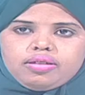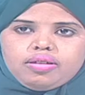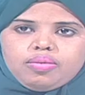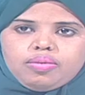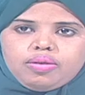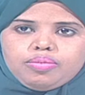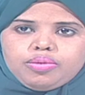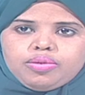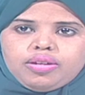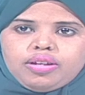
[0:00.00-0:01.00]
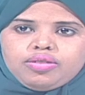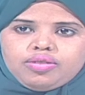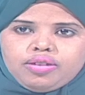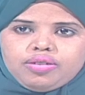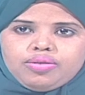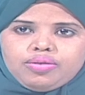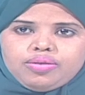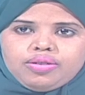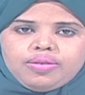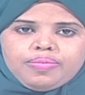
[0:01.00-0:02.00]
and now welcome to the national
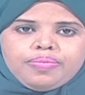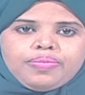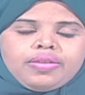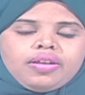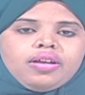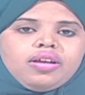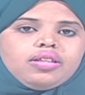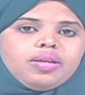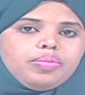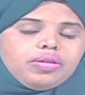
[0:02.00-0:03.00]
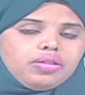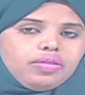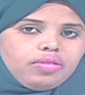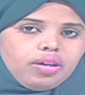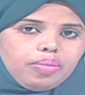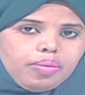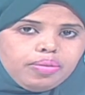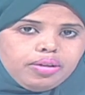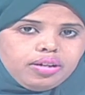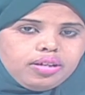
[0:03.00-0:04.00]
news. The President of the
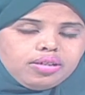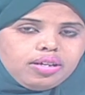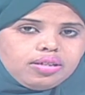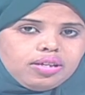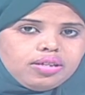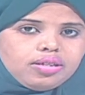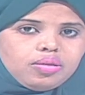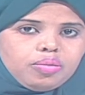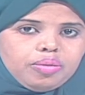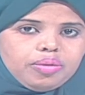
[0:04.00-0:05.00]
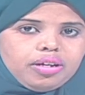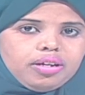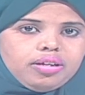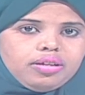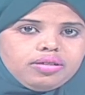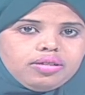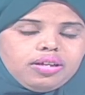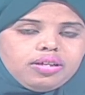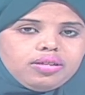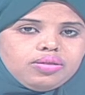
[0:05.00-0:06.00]
Republic, His Excellency Samra Megeli,
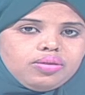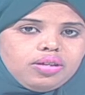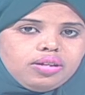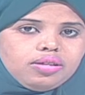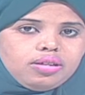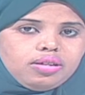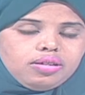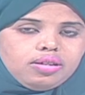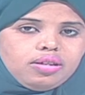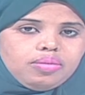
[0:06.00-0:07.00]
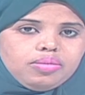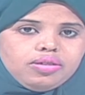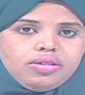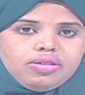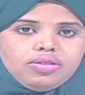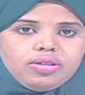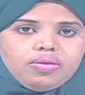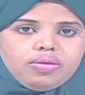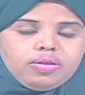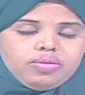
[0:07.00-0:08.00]
sent today, Saturday, message
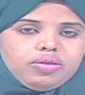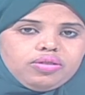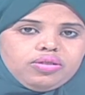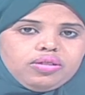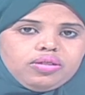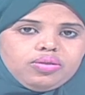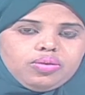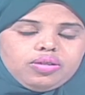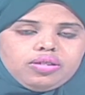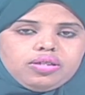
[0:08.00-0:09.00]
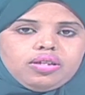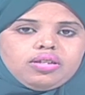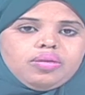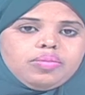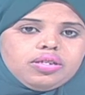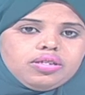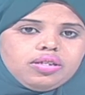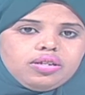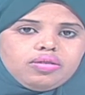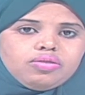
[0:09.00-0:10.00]
congratulations to his
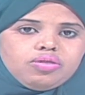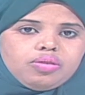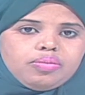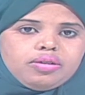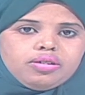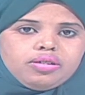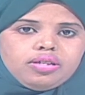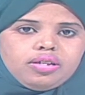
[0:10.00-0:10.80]
Yemeni counterpart,